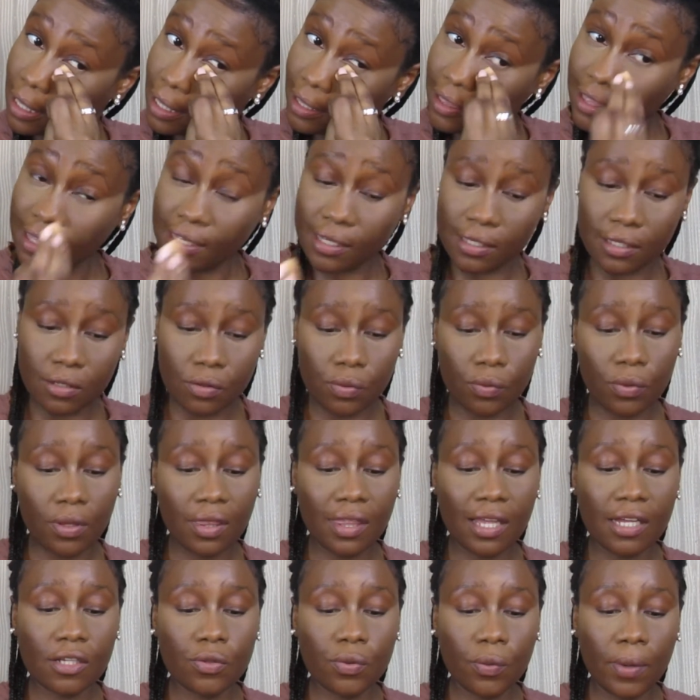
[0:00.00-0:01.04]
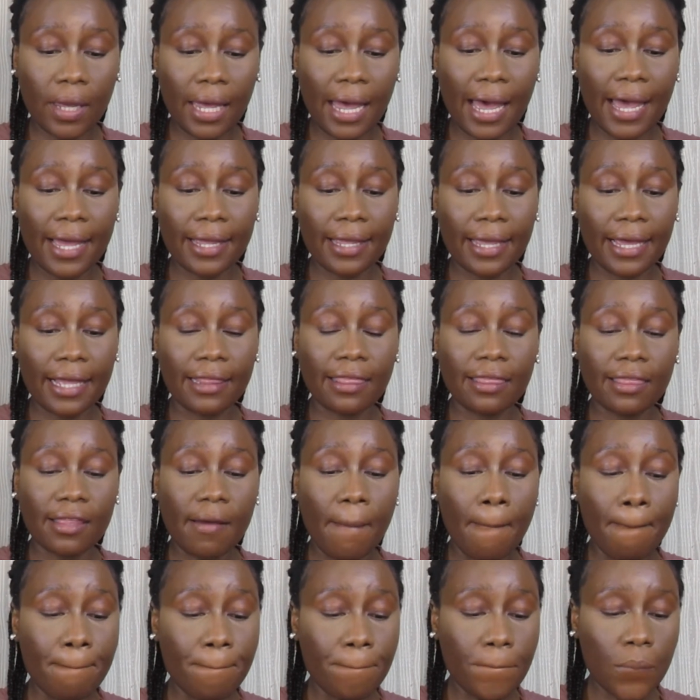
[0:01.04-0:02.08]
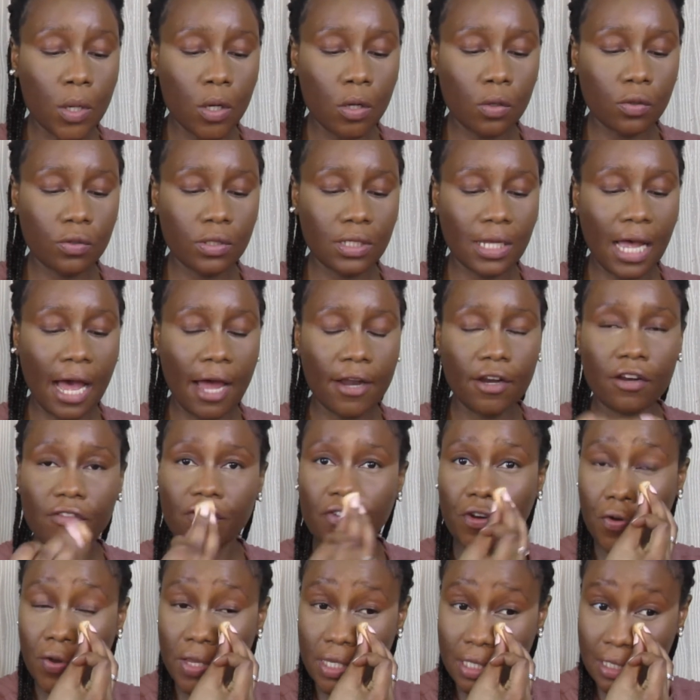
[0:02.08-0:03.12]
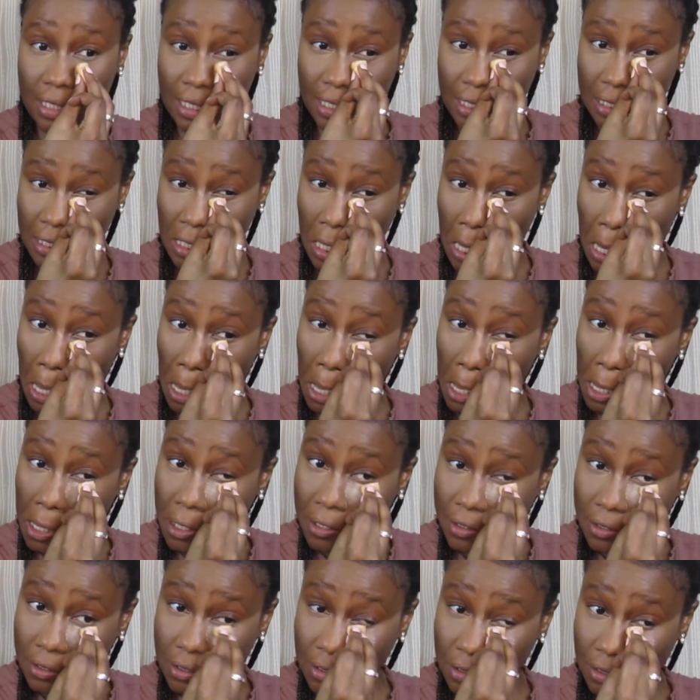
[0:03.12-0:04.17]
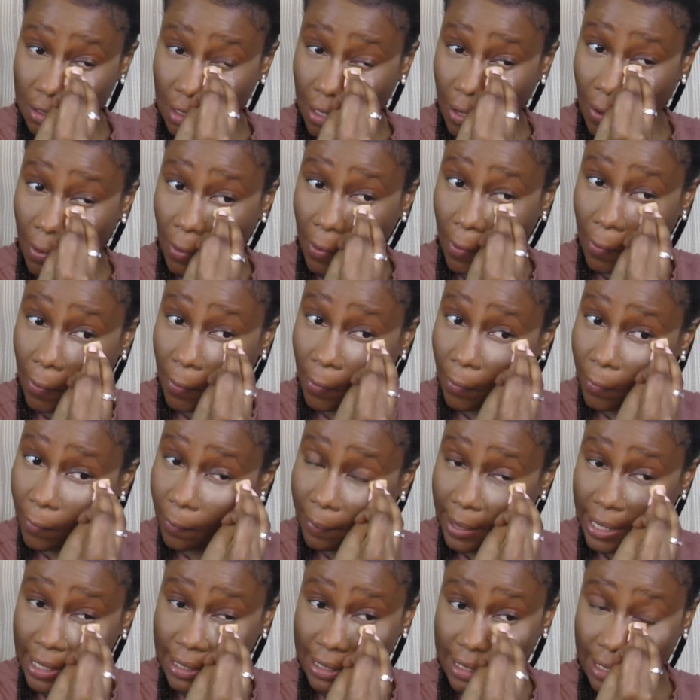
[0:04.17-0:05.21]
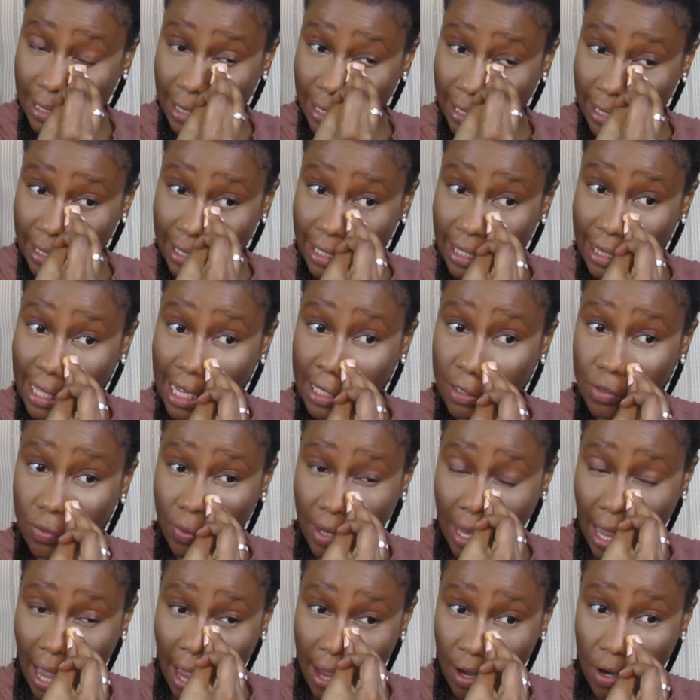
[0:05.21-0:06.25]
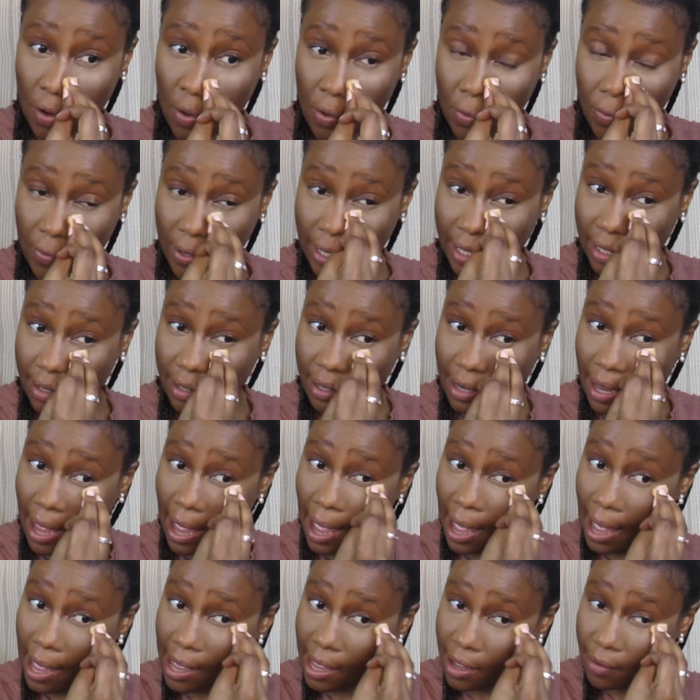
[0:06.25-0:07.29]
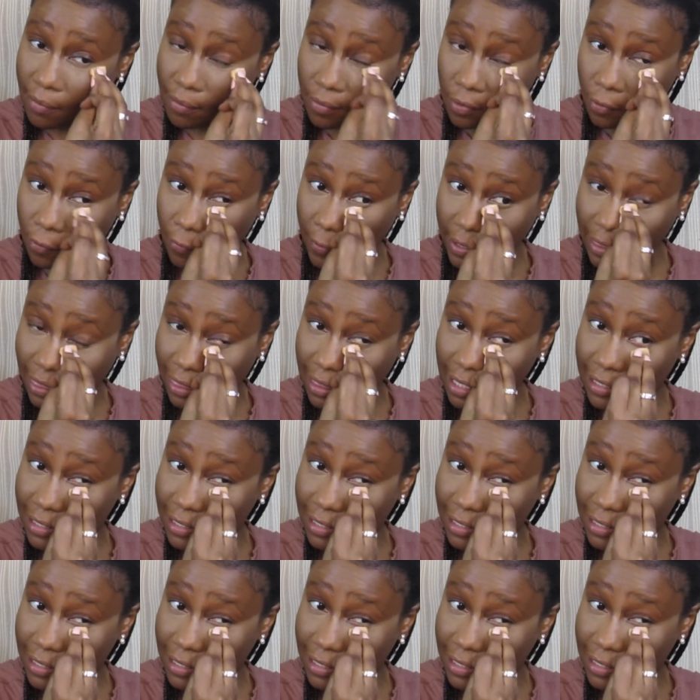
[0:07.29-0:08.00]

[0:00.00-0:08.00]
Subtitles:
That's where I get the most kind of creases. So basically that's where I go in ham with the